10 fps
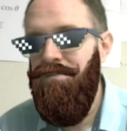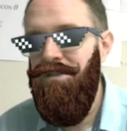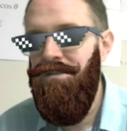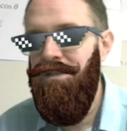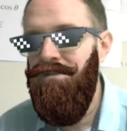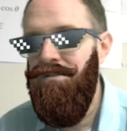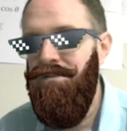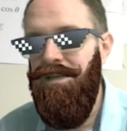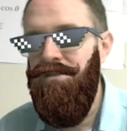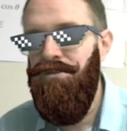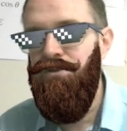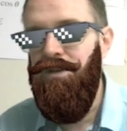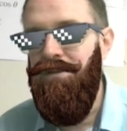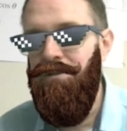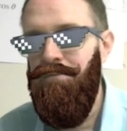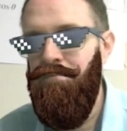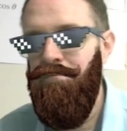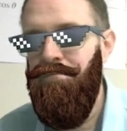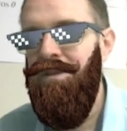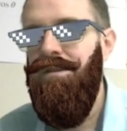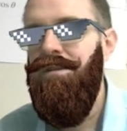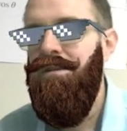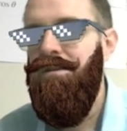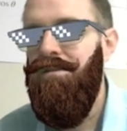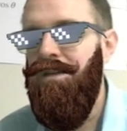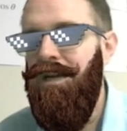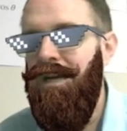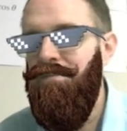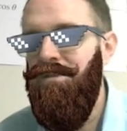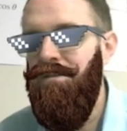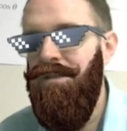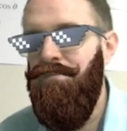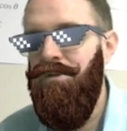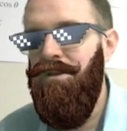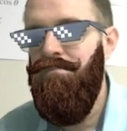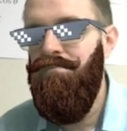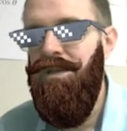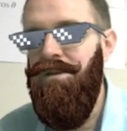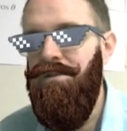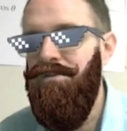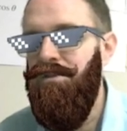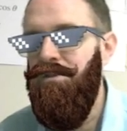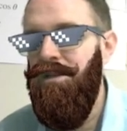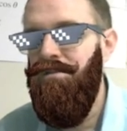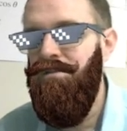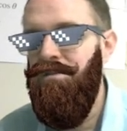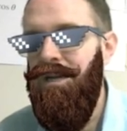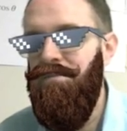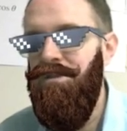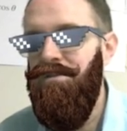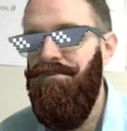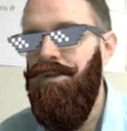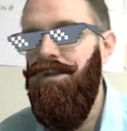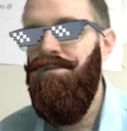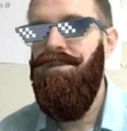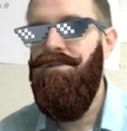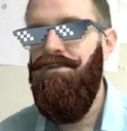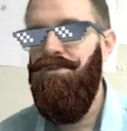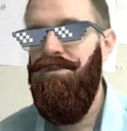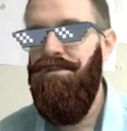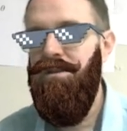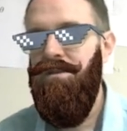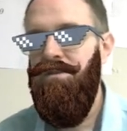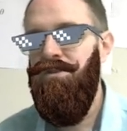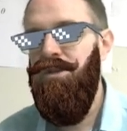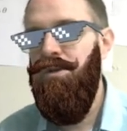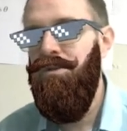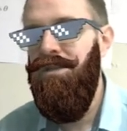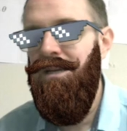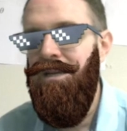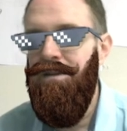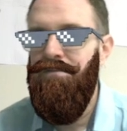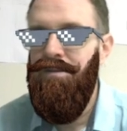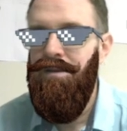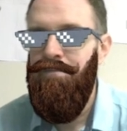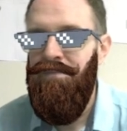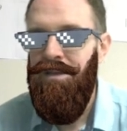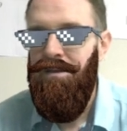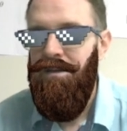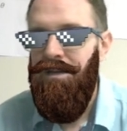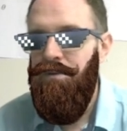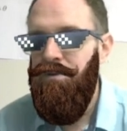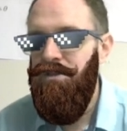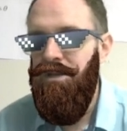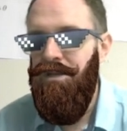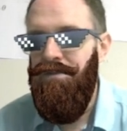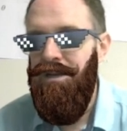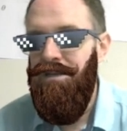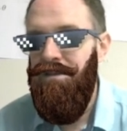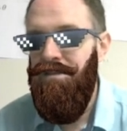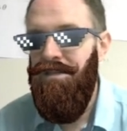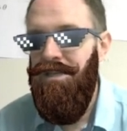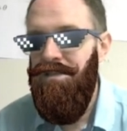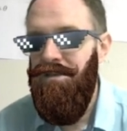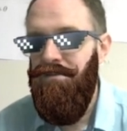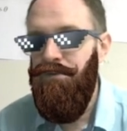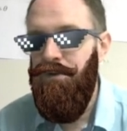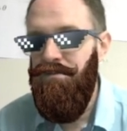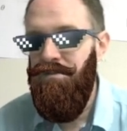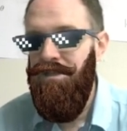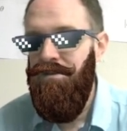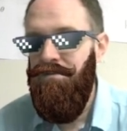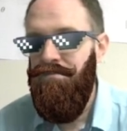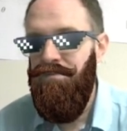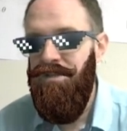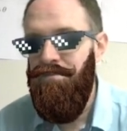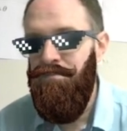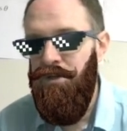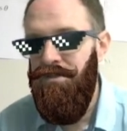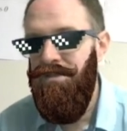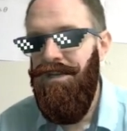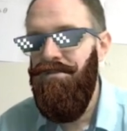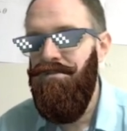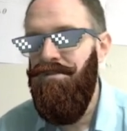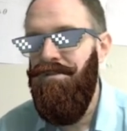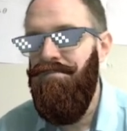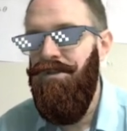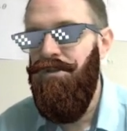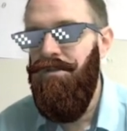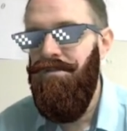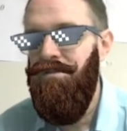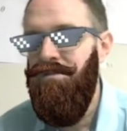distance it has to travel, times the number of mirrors there is, times its frequency. So it's 2 dNf. And we're just trying to find, in this case, frequency. This is per second, so this is going to be in hertz.